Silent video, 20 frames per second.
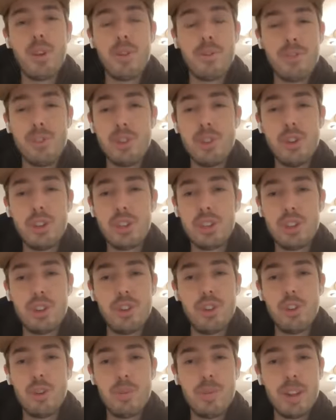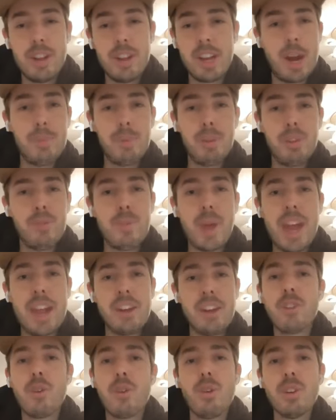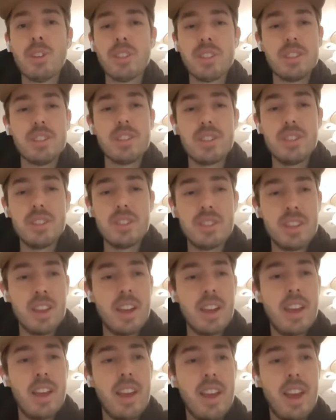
of YouTube, a couple of paid courses,